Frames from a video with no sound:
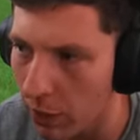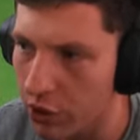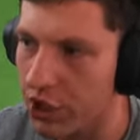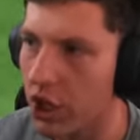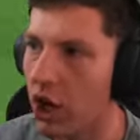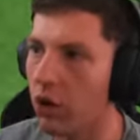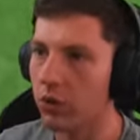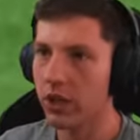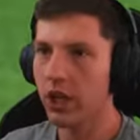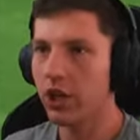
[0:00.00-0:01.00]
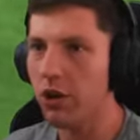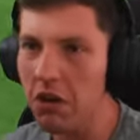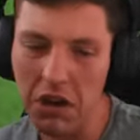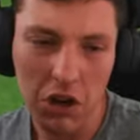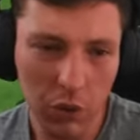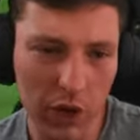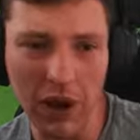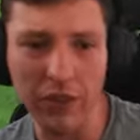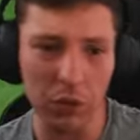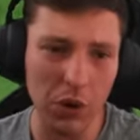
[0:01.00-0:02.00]
off, Portugal. Yeah, we
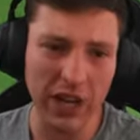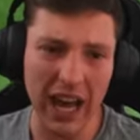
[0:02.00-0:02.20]
won the